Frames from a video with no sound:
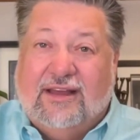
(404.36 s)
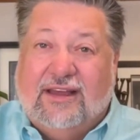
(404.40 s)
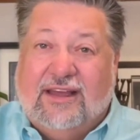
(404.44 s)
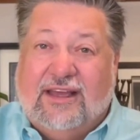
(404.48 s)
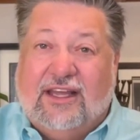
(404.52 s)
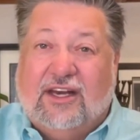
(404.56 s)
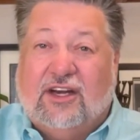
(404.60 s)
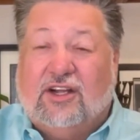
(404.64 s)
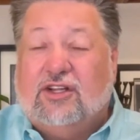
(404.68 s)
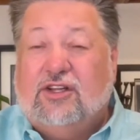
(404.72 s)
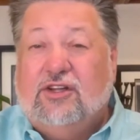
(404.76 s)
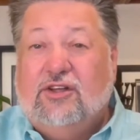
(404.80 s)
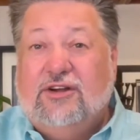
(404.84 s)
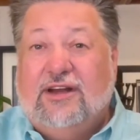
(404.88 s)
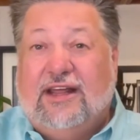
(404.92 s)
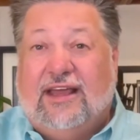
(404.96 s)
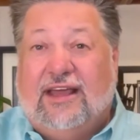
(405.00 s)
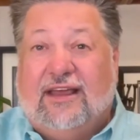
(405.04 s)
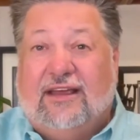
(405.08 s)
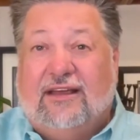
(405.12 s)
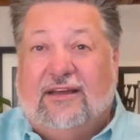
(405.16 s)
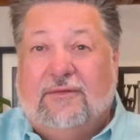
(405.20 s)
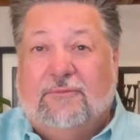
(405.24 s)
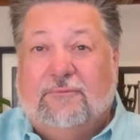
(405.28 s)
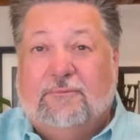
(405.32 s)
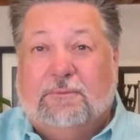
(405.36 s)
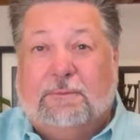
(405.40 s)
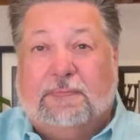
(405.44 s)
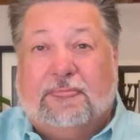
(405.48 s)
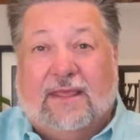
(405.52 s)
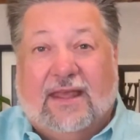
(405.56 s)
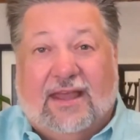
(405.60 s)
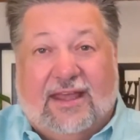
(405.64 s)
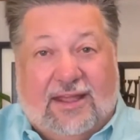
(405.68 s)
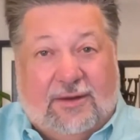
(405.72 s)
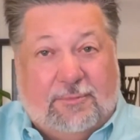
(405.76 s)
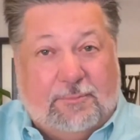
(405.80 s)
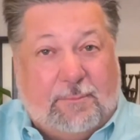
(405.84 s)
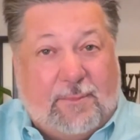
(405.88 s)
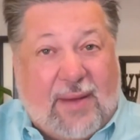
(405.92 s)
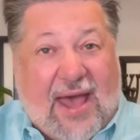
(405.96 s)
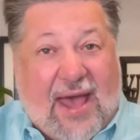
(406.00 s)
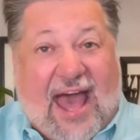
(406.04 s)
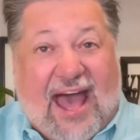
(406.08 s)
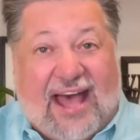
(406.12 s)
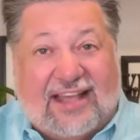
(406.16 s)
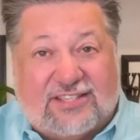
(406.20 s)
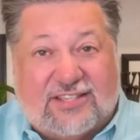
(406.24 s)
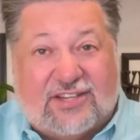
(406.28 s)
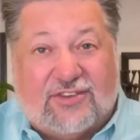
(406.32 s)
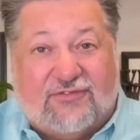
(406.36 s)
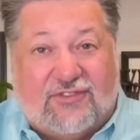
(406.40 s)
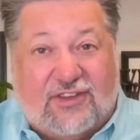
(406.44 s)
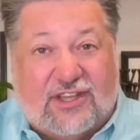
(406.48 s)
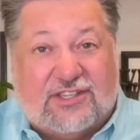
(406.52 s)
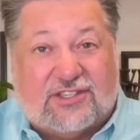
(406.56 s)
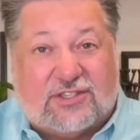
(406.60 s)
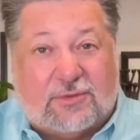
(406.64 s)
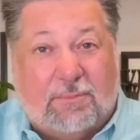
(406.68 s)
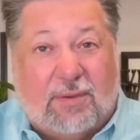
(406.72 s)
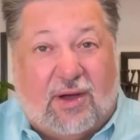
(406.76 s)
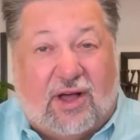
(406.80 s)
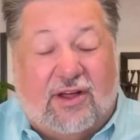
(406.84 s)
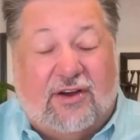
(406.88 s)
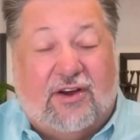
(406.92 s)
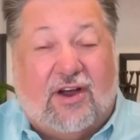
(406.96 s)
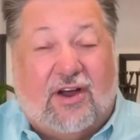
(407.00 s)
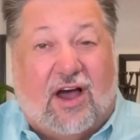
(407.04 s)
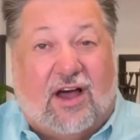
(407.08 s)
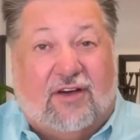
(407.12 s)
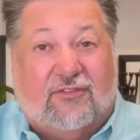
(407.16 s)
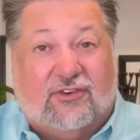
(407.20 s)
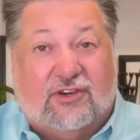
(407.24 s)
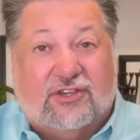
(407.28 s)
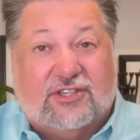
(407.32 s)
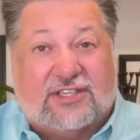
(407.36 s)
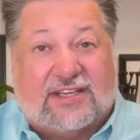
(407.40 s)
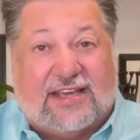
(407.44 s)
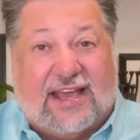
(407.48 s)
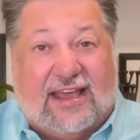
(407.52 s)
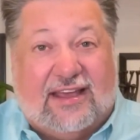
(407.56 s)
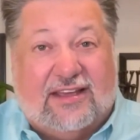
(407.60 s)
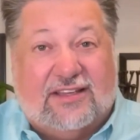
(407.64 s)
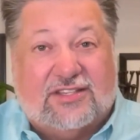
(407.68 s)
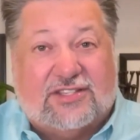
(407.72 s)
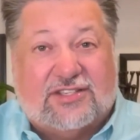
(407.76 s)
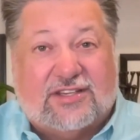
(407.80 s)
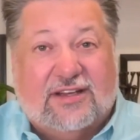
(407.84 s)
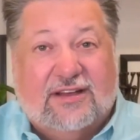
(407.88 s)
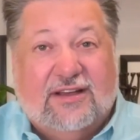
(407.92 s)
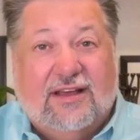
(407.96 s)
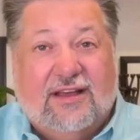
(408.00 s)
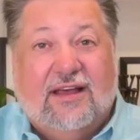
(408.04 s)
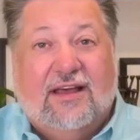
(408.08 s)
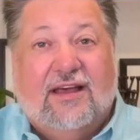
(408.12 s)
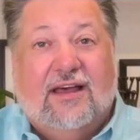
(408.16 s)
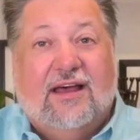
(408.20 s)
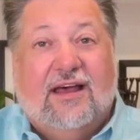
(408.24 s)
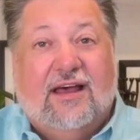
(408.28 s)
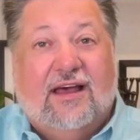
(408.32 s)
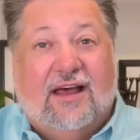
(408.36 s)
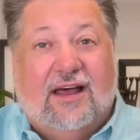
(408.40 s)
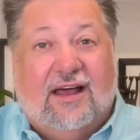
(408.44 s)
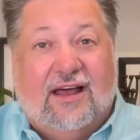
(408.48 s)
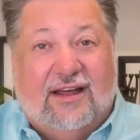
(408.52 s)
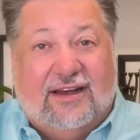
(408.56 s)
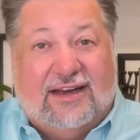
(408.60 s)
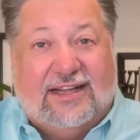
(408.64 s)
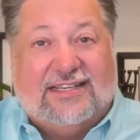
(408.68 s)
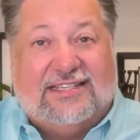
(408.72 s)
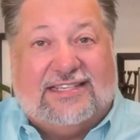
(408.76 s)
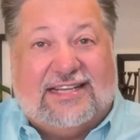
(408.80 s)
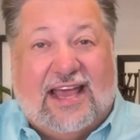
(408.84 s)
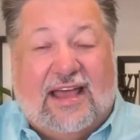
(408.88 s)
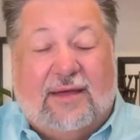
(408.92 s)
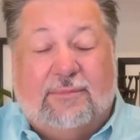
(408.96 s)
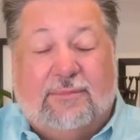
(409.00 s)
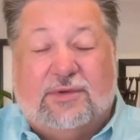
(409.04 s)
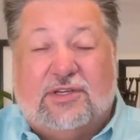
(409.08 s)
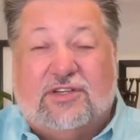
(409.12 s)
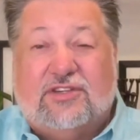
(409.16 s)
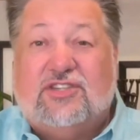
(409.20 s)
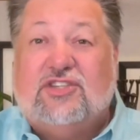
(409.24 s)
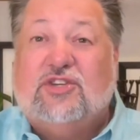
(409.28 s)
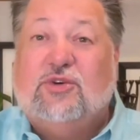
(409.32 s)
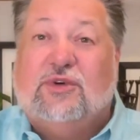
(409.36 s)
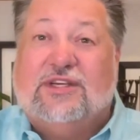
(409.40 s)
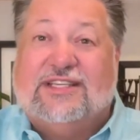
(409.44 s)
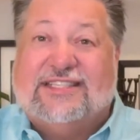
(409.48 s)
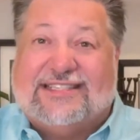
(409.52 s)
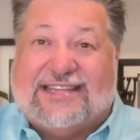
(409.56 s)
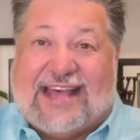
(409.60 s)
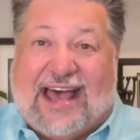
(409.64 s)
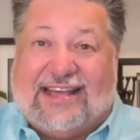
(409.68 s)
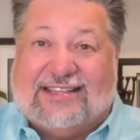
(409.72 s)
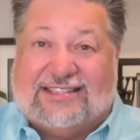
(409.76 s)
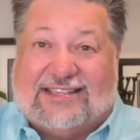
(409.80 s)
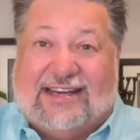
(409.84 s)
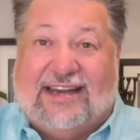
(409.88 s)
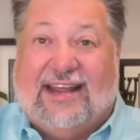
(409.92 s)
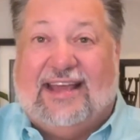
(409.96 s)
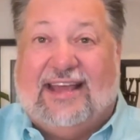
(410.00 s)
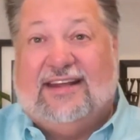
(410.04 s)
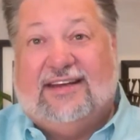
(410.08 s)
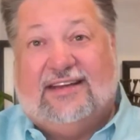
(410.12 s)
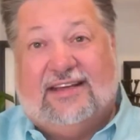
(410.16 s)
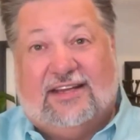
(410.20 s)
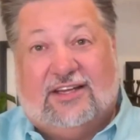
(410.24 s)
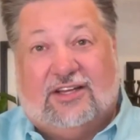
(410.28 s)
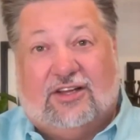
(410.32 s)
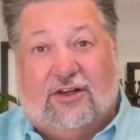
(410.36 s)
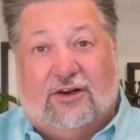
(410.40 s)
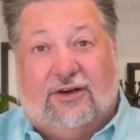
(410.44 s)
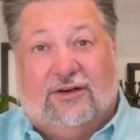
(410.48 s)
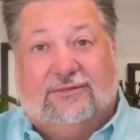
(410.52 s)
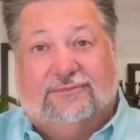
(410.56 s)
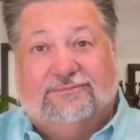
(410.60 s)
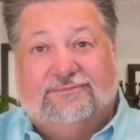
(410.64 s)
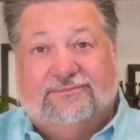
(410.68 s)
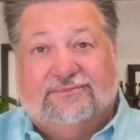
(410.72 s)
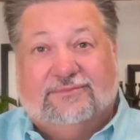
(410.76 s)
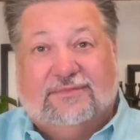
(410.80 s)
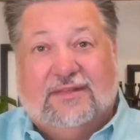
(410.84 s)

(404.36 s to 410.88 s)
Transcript: including, in pacifist Bonhoeffer's case, an attempt to assassinate Hitler.